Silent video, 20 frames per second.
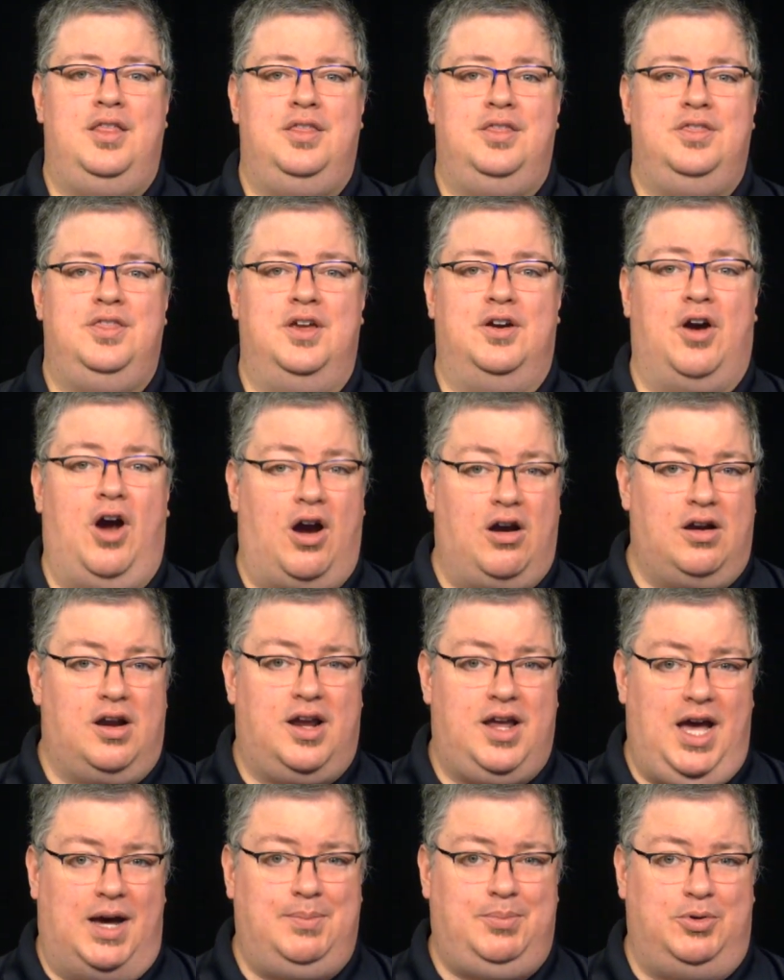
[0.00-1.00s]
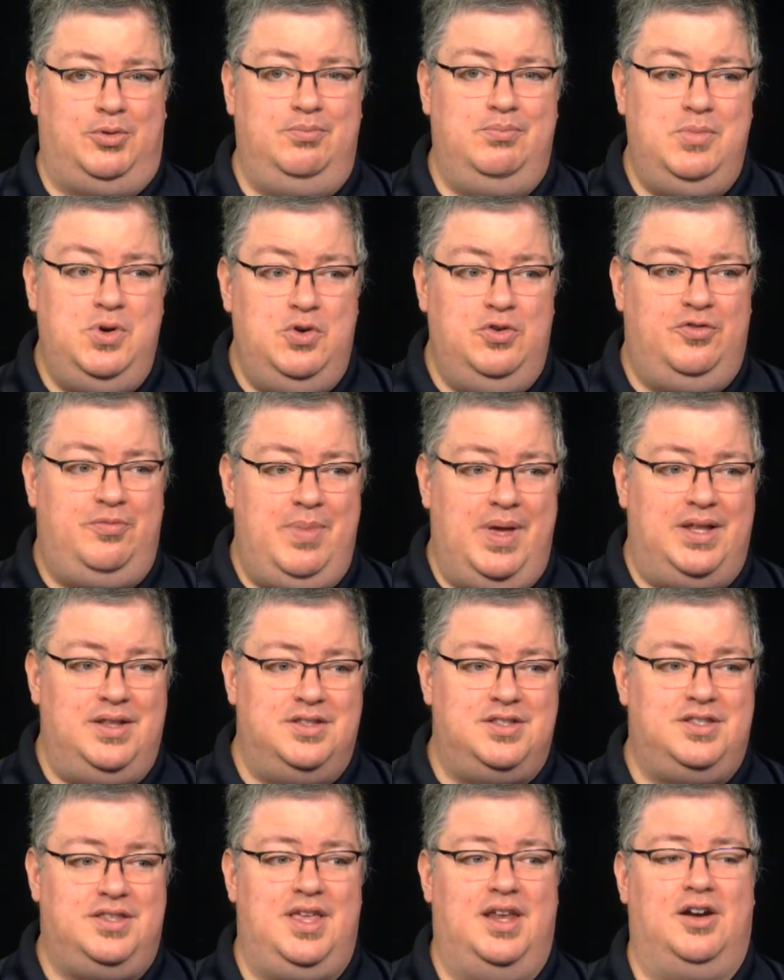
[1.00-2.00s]
There are a couple
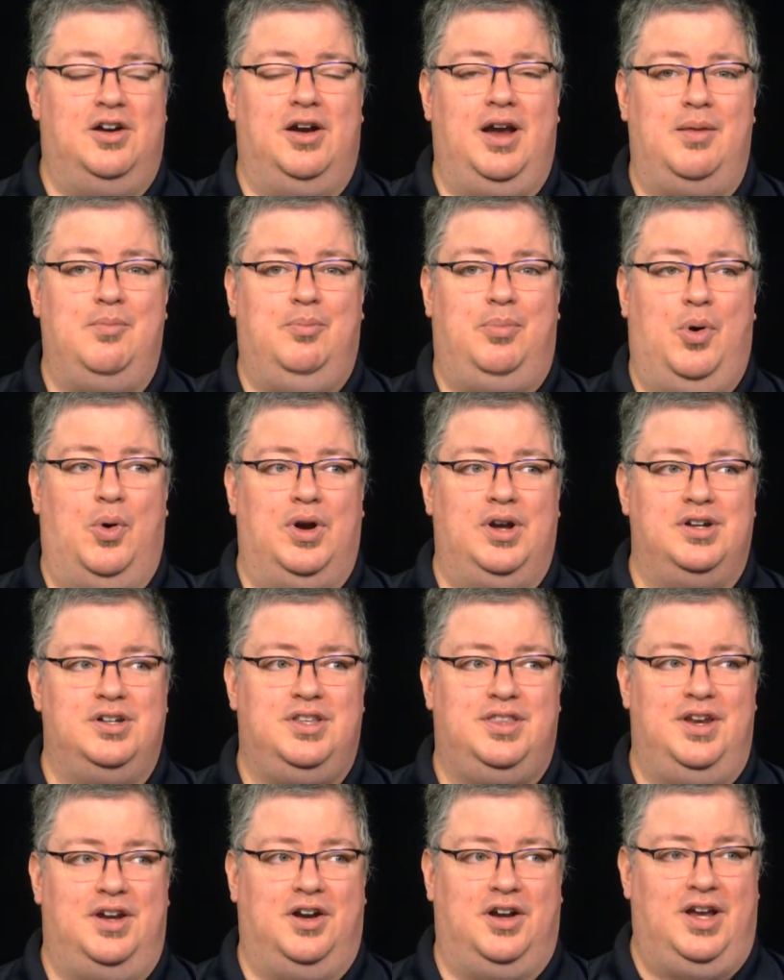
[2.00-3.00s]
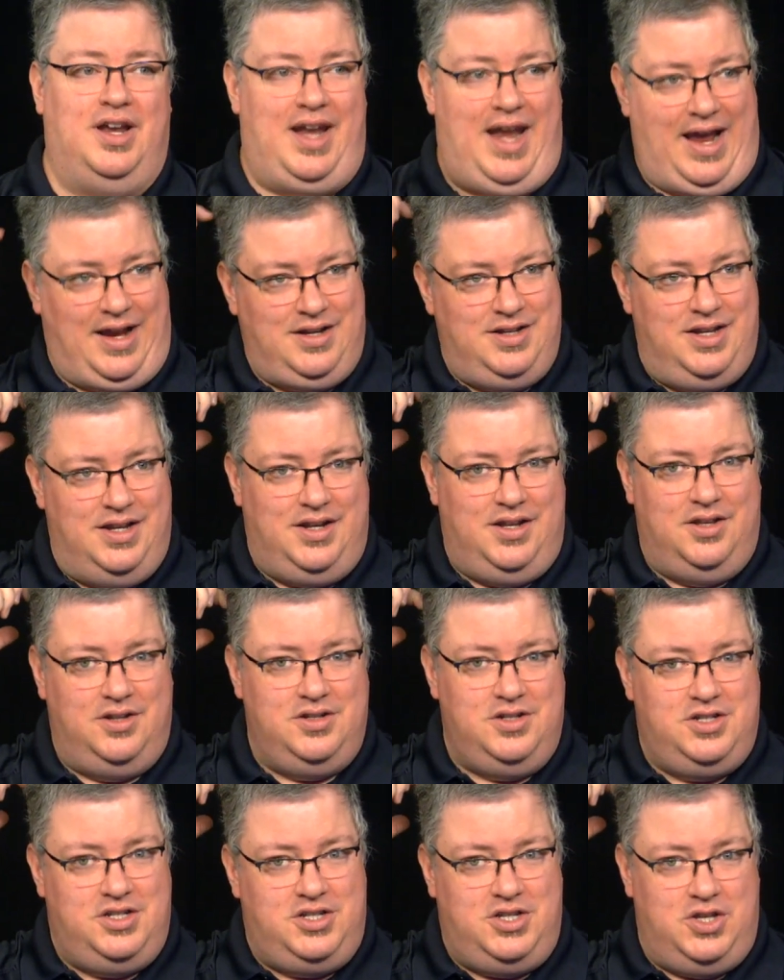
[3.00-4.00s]
movements that are important that are connected
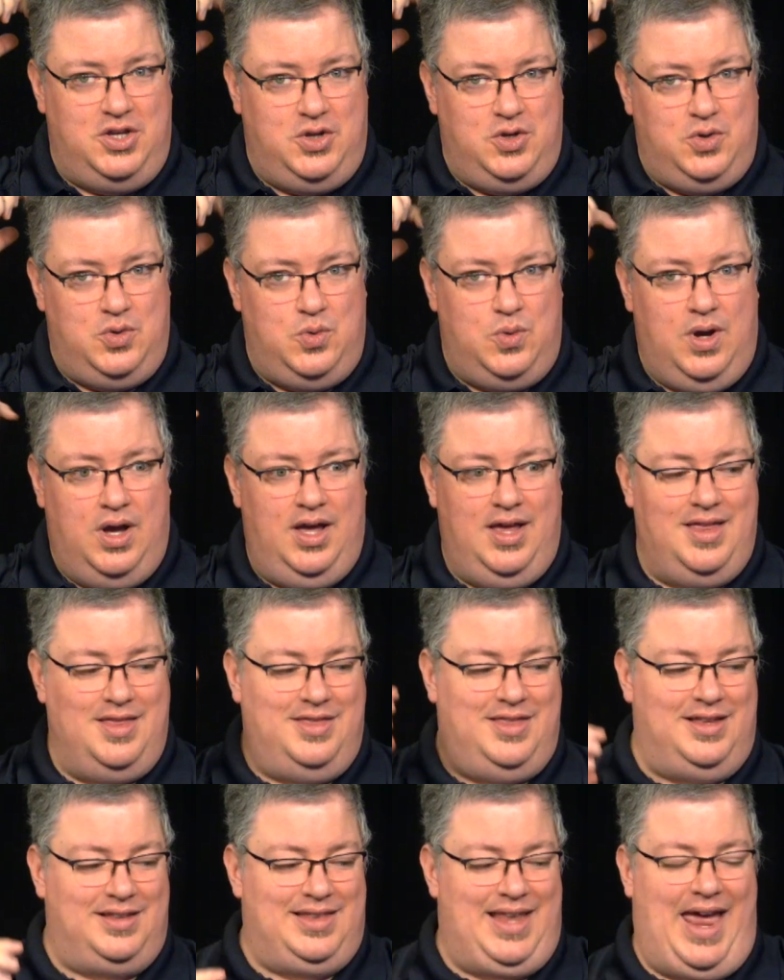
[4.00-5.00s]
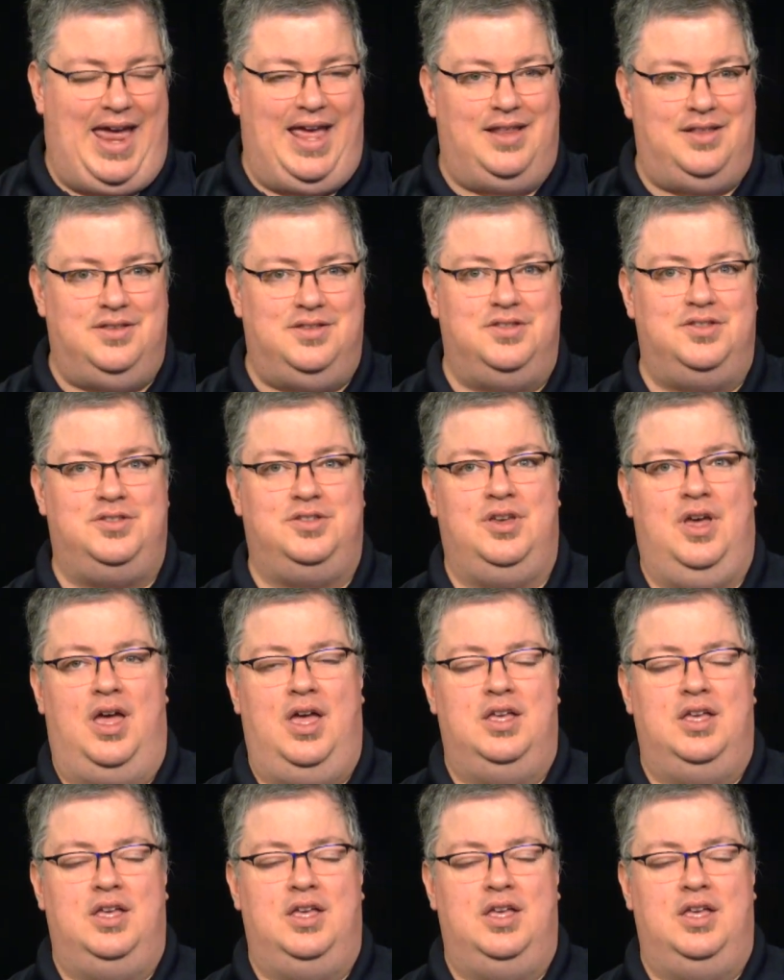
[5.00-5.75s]
to the lens.